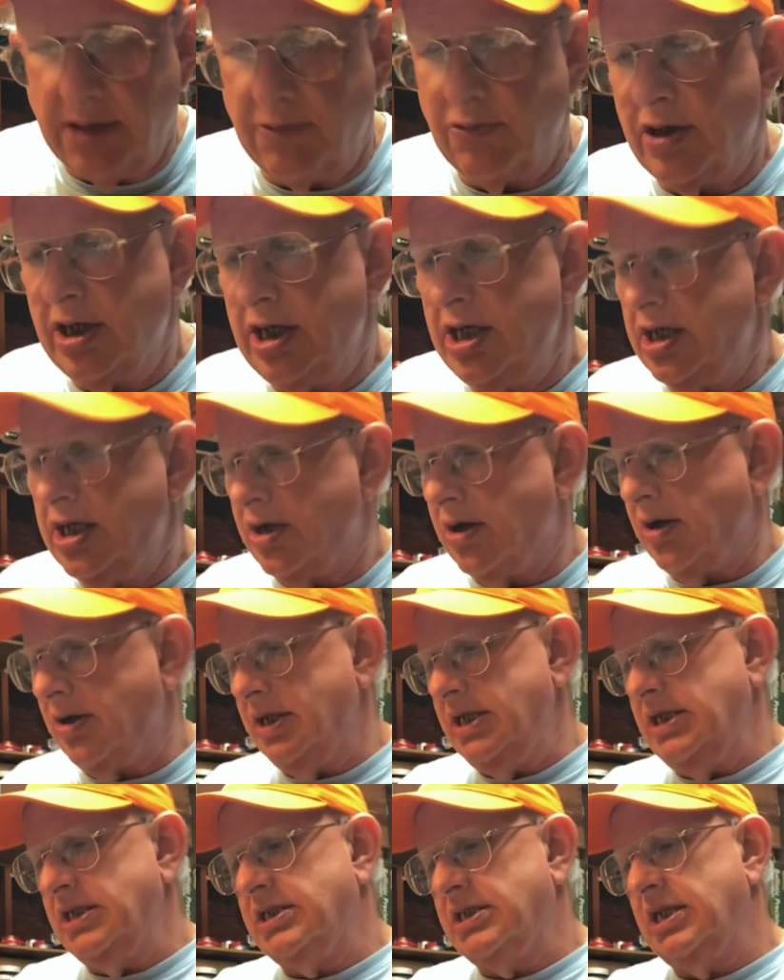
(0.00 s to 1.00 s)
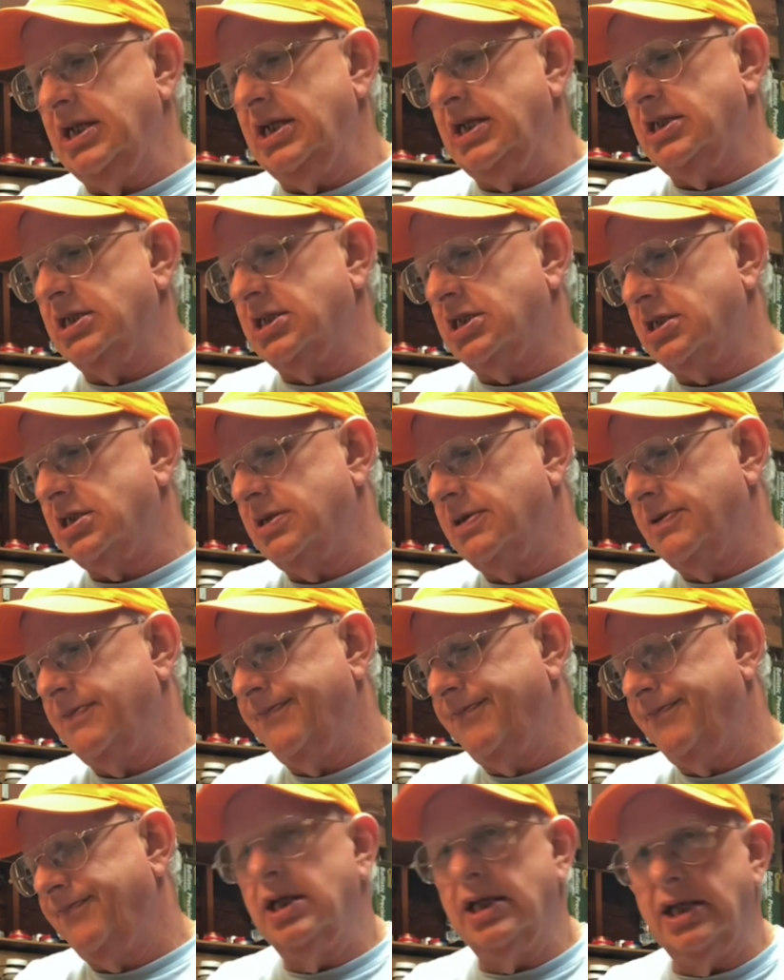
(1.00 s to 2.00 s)
what do you call these things?
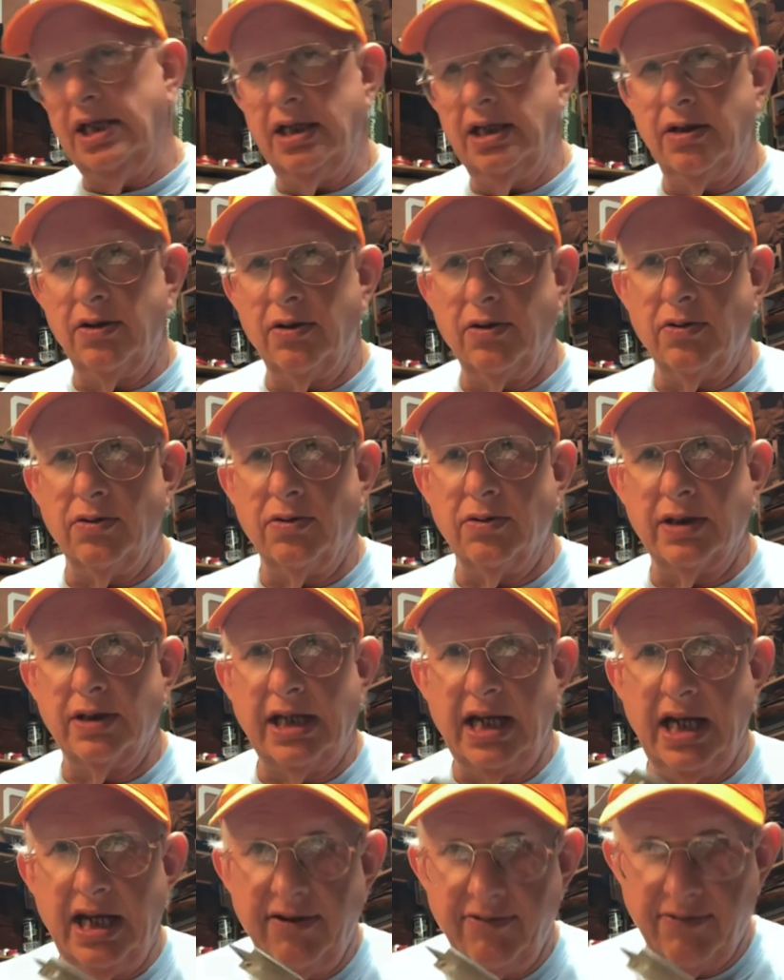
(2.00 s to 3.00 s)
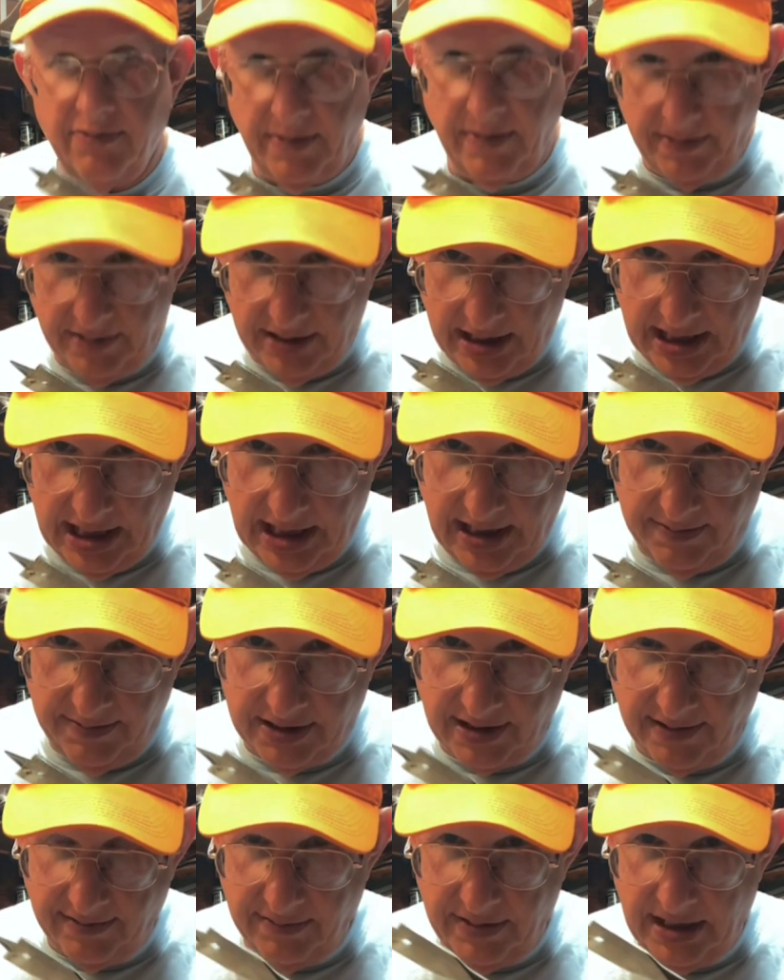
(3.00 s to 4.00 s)
Getting old. I can't even remember the names
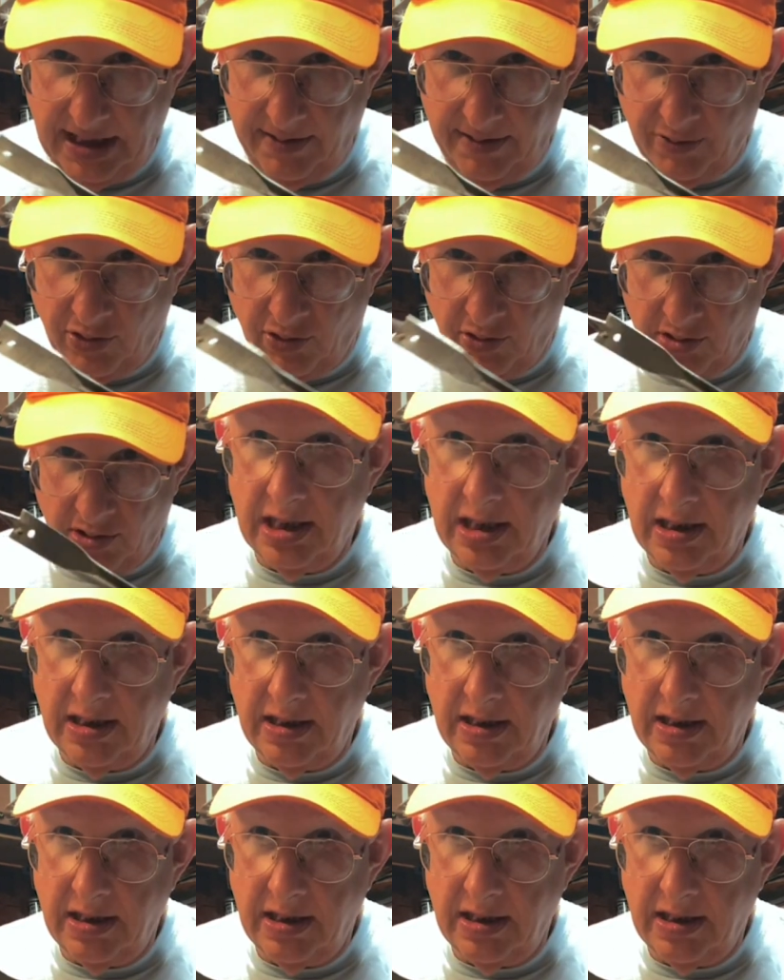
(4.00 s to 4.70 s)
of them anymore.